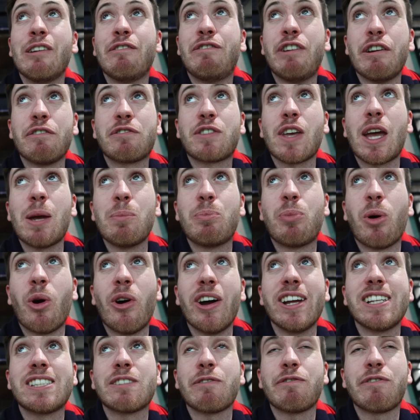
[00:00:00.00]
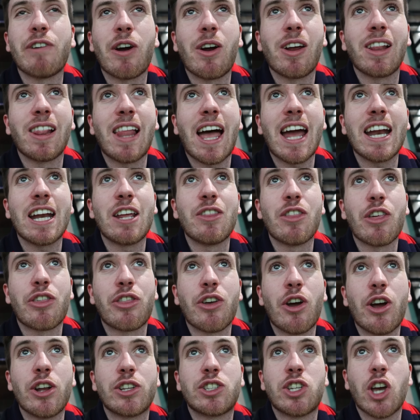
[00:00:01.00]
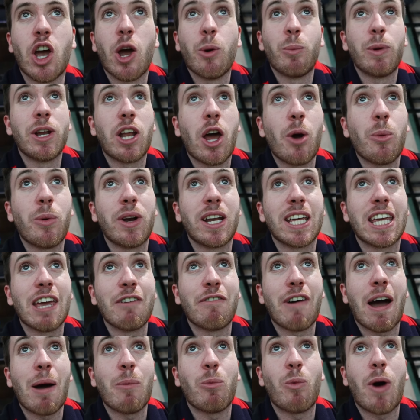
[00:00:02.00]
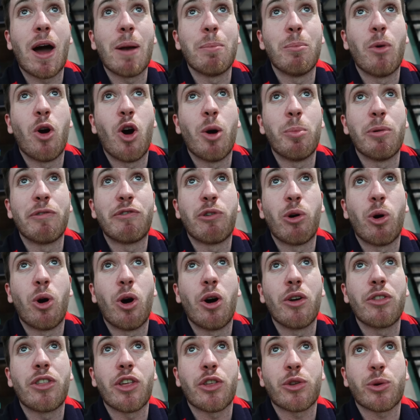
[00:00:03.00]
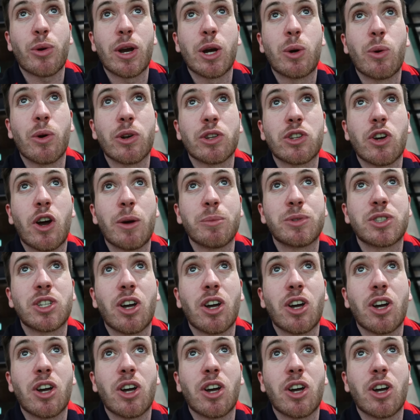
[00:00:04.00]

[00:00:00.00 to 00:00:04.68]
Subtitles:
15 points, very late in the third term. We don't want to give up one more before the three-quarter time